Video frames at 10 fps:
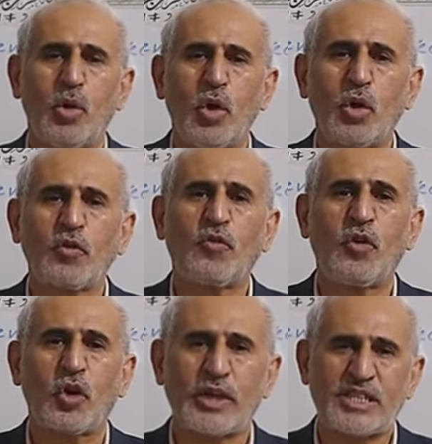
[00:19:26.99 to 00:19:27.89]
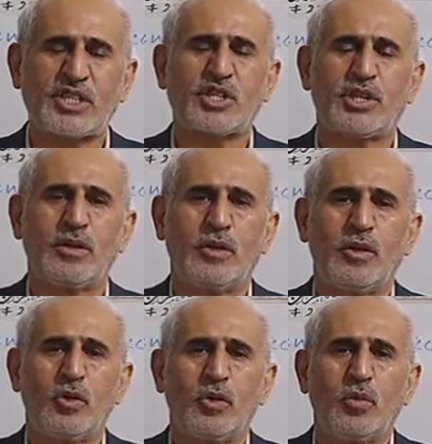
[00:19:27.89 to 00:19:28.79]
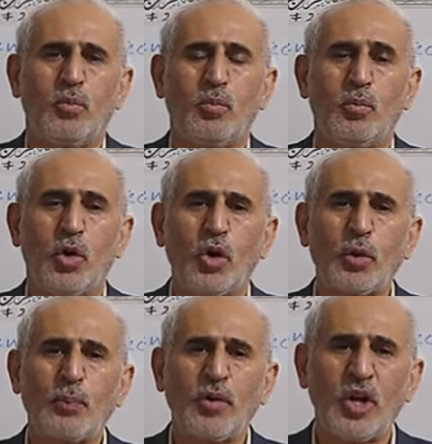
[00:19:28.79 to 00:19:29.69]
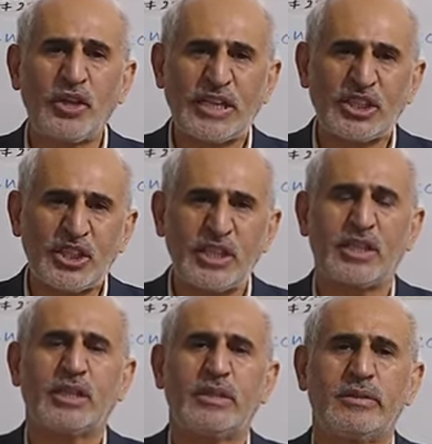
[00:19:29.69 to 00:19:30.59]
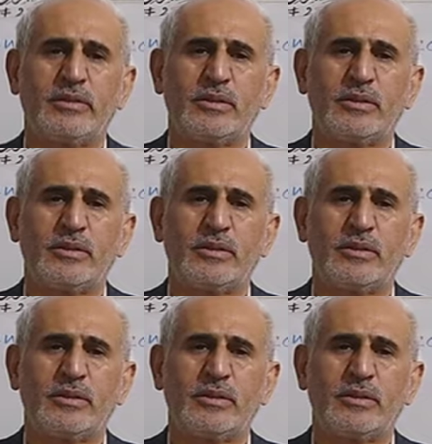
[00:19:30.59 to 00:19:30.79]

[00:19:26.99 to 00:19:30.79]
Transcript: more forest, more plantation,